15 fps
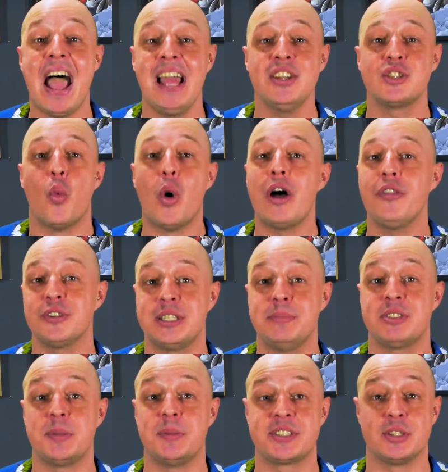And while there
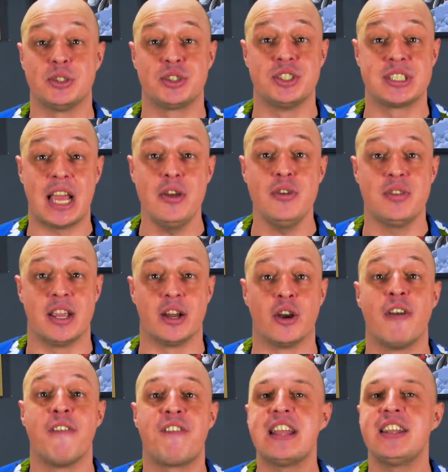seems to be solutions out there,
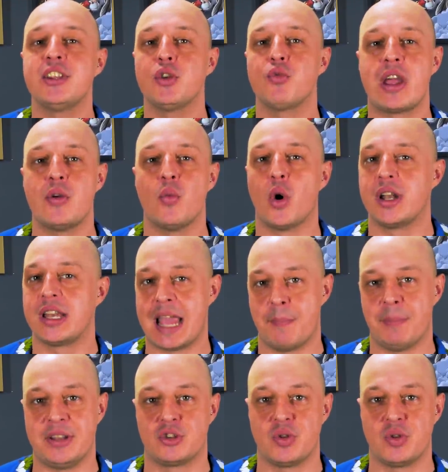finding the right one can be